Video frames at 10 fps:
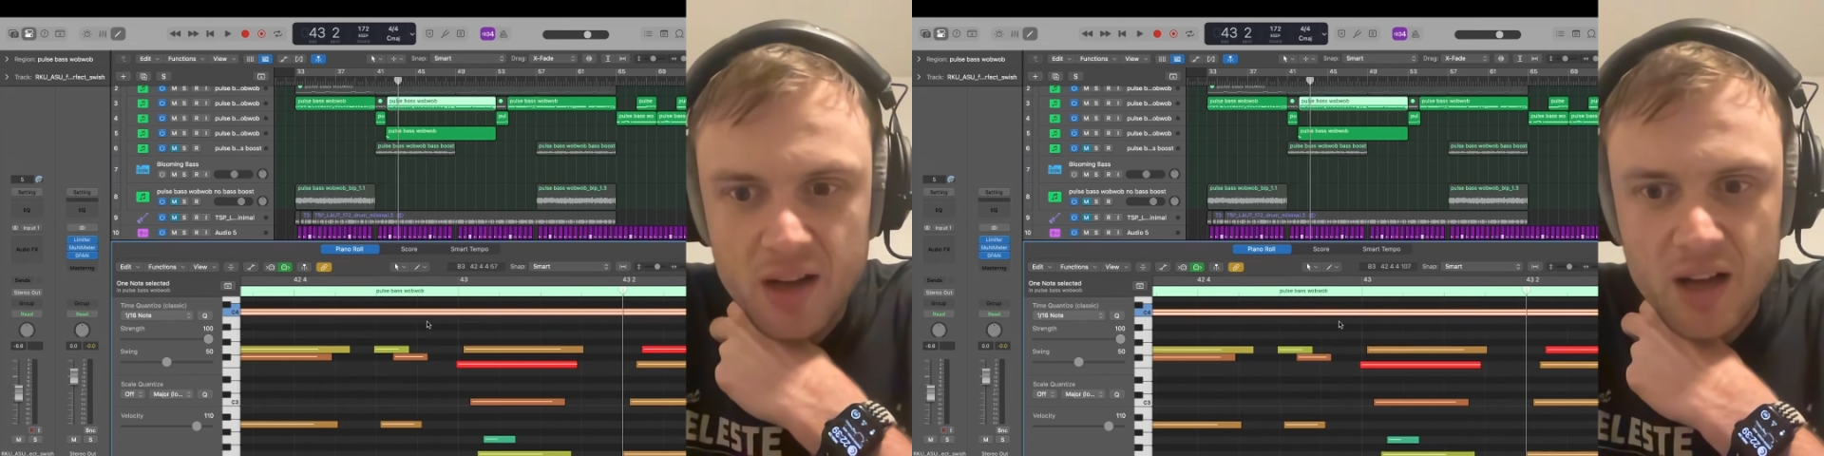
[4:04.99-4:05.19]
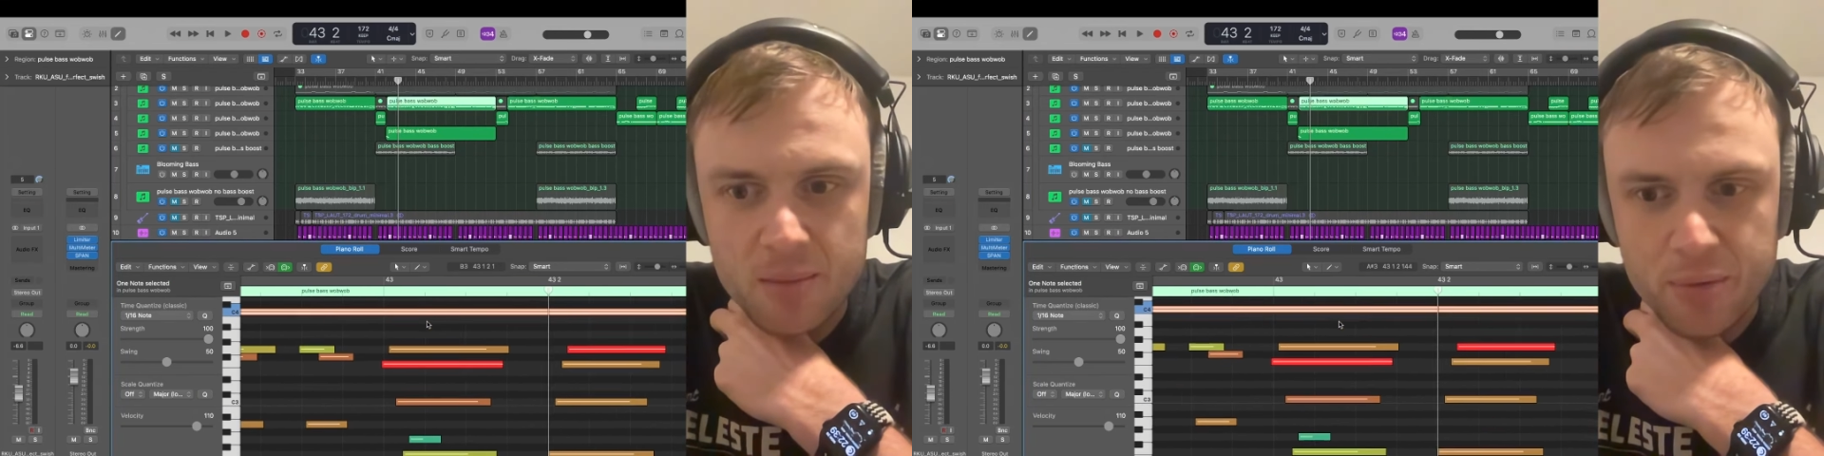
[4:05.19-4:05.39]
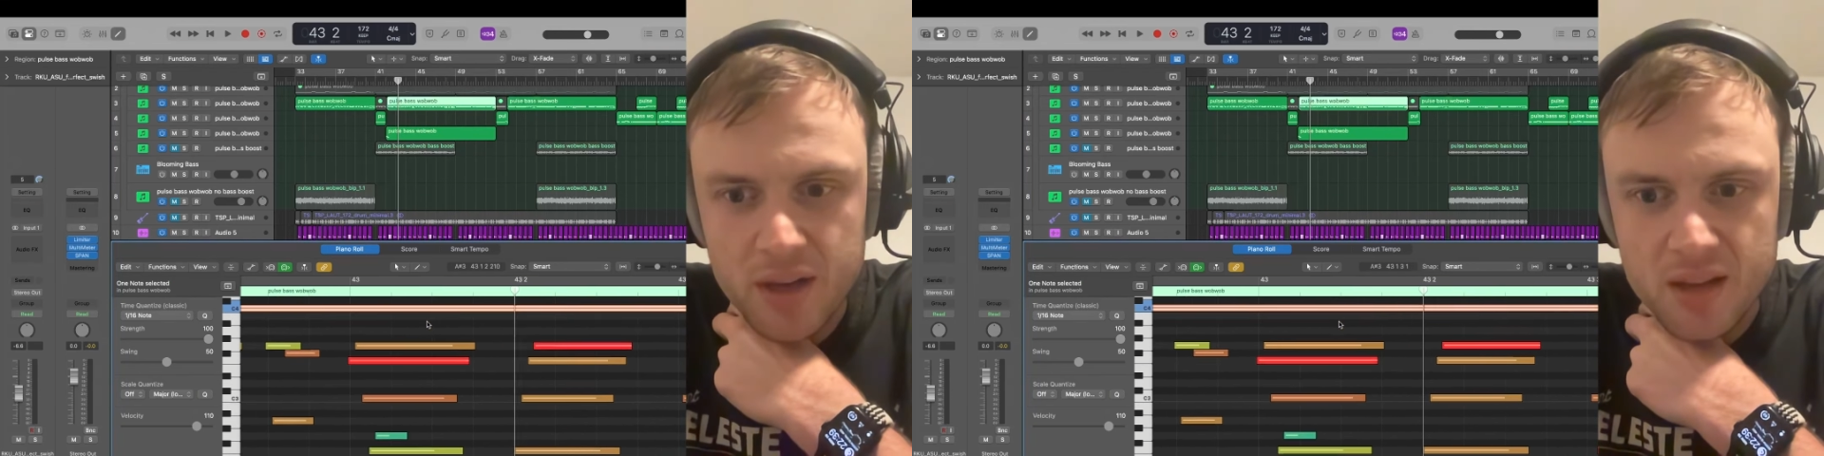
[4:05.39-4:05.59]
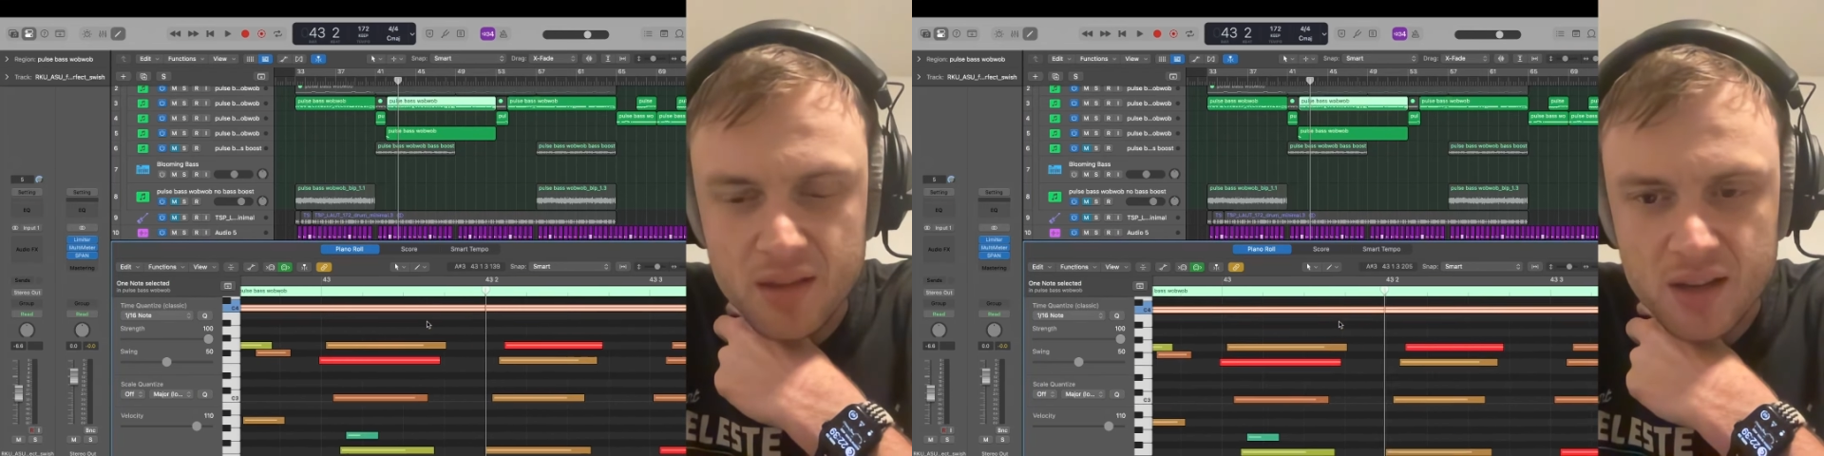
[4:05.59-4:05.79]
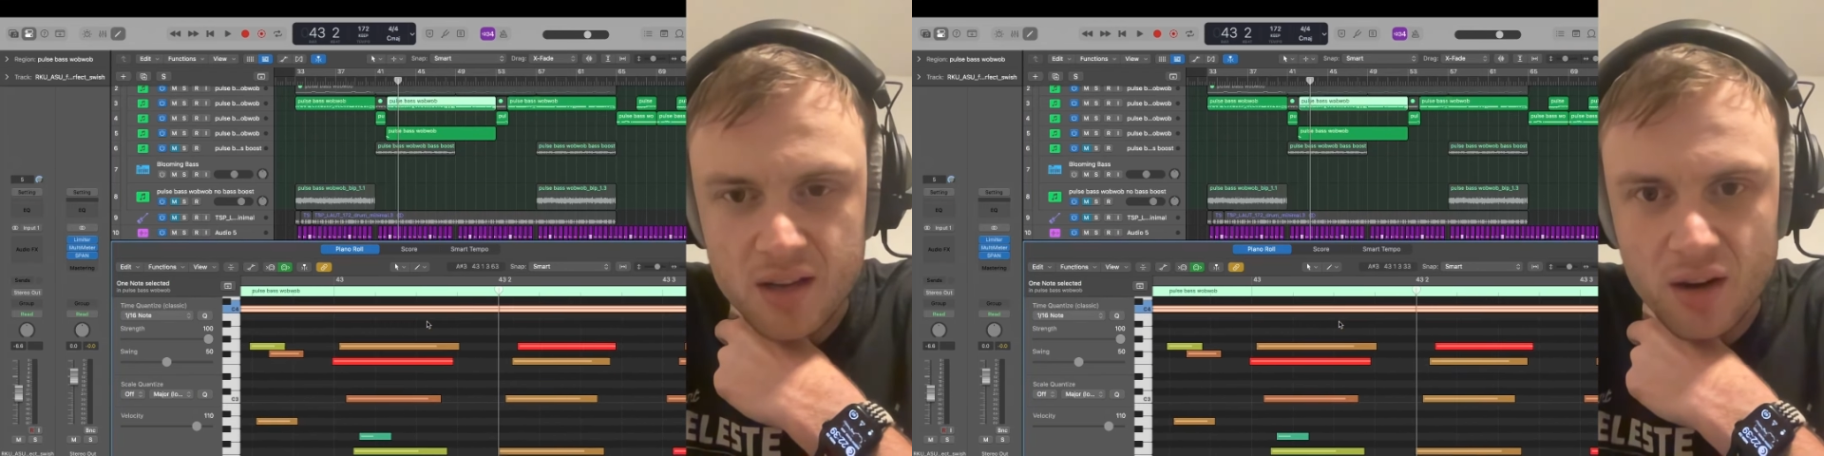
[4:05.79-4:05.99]
up in
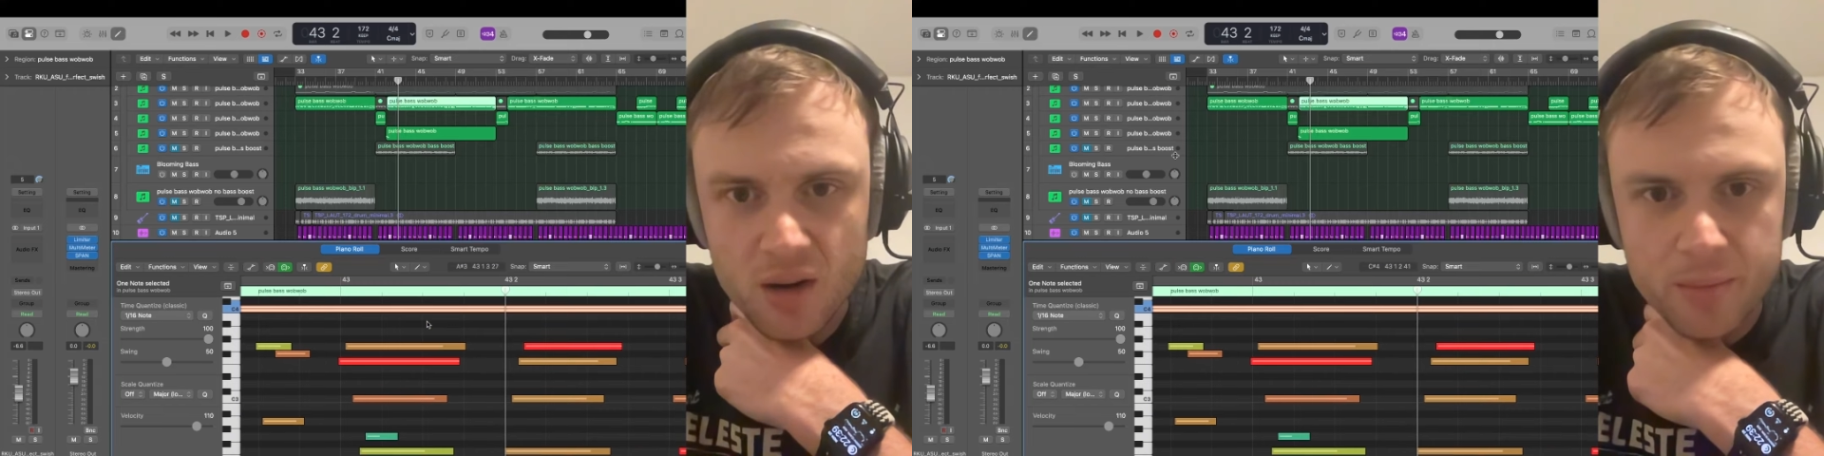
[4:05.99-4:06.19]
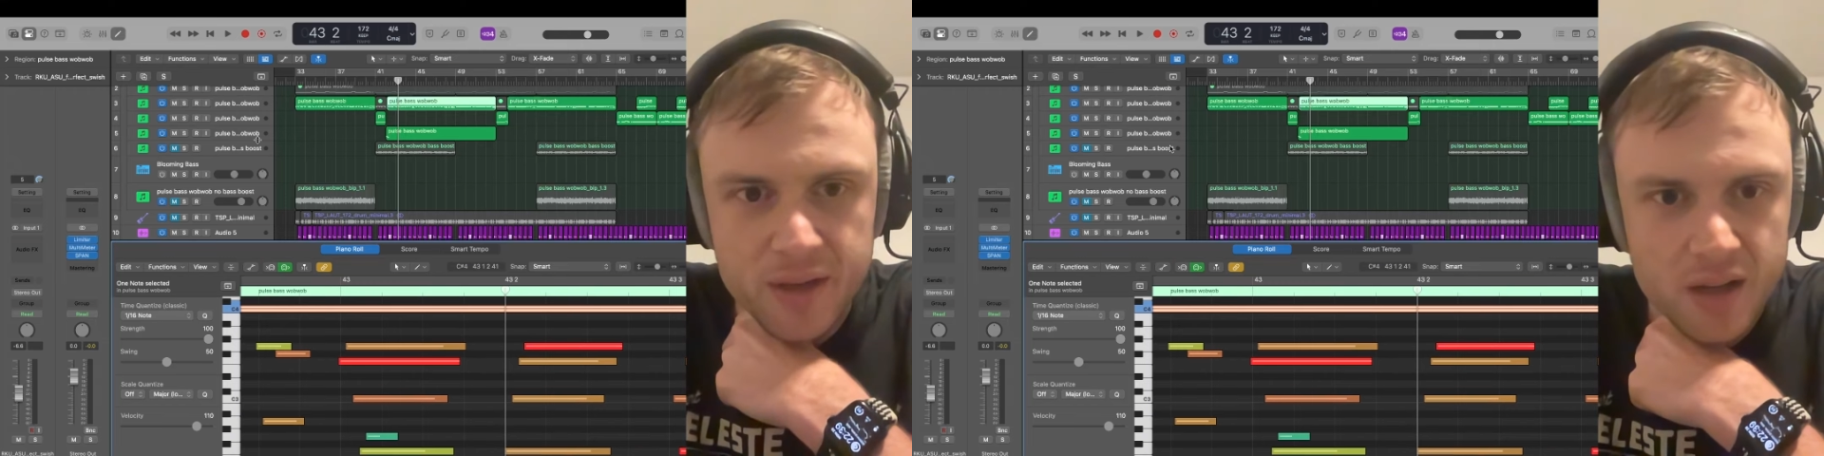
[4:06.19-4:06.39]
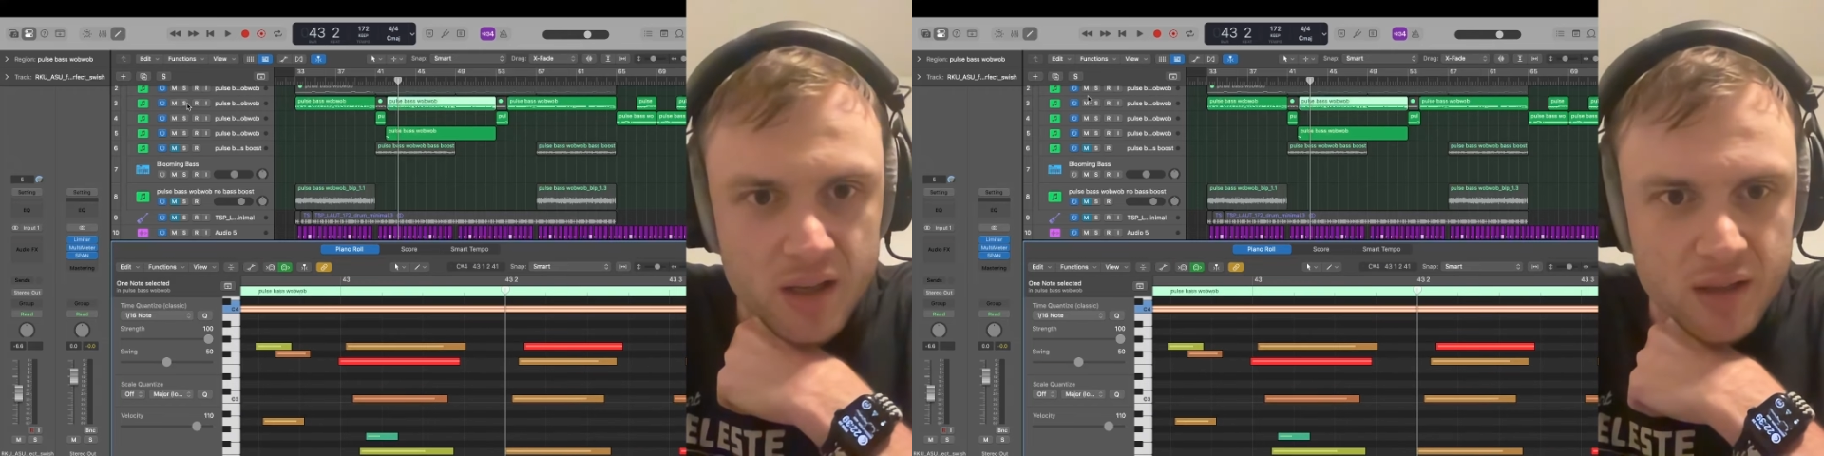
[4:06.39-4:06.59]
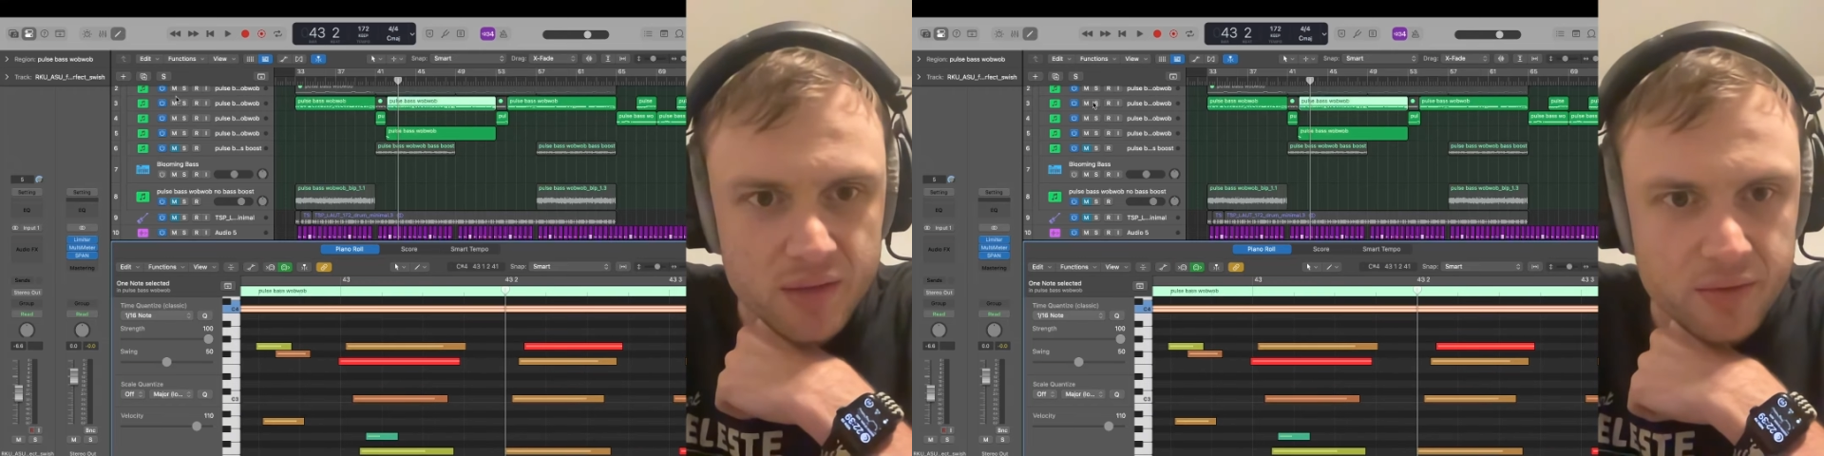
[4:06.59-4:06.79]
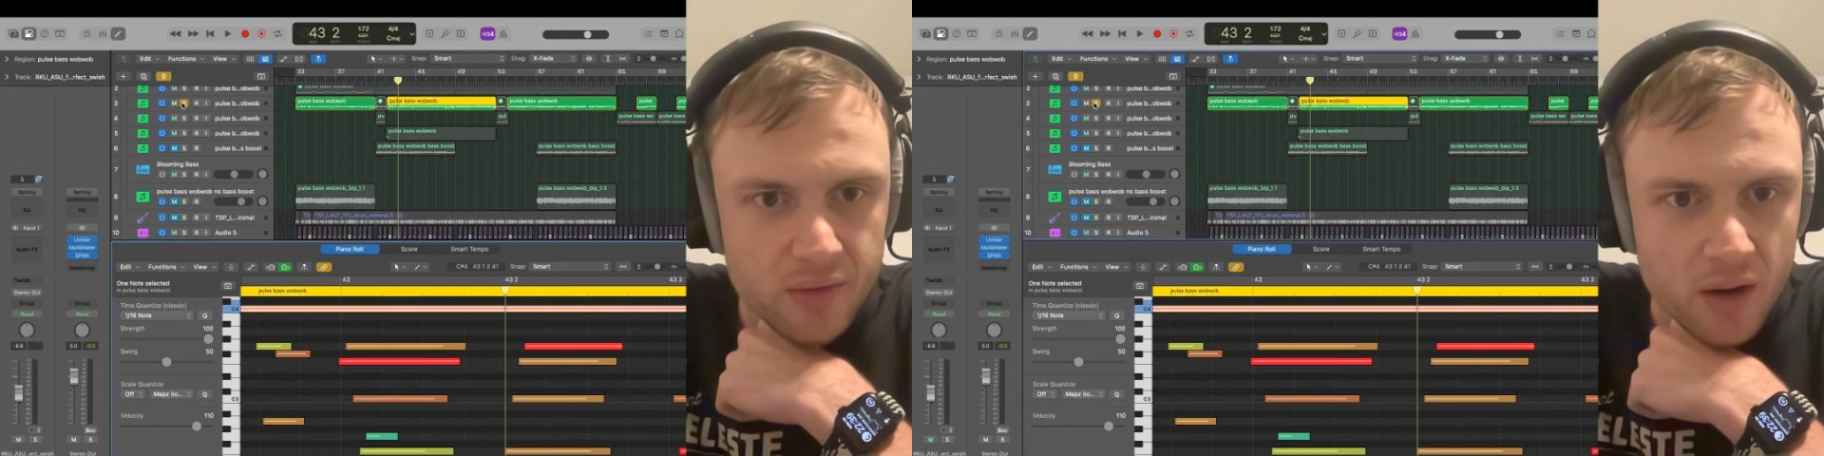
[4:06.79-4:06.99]
the harmony of